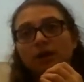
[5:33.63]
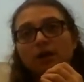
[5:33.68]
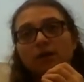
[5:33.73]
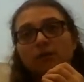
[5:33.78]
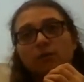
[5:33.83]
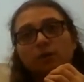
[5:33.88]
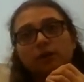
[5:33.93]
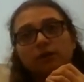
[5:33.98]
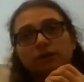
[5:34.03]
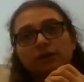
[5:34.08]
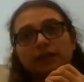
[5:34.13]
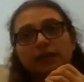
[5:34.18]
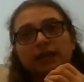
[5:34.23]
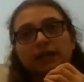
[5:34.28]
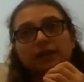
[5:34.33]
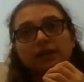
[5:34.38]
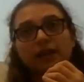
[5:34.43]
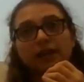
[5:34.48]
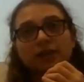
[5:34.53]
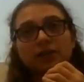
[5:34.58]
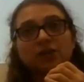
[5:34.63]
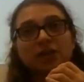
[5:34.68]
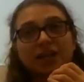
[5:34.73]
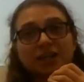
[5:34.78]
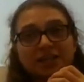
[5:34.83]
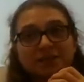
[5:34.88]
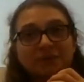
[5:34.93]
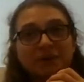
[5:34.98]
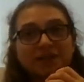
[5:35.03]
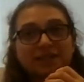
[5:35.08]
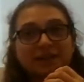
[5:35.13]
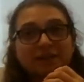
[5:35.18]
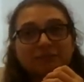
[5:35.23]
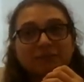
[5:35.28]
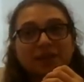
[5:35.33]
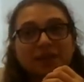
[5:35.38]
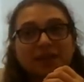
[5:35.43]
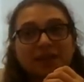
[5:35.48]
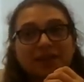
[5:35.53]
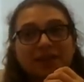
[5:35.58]
when you're getting like chased by
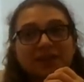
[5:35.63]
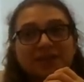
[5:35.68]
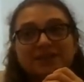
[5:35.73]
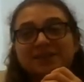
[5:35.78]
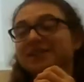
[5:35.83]
something is,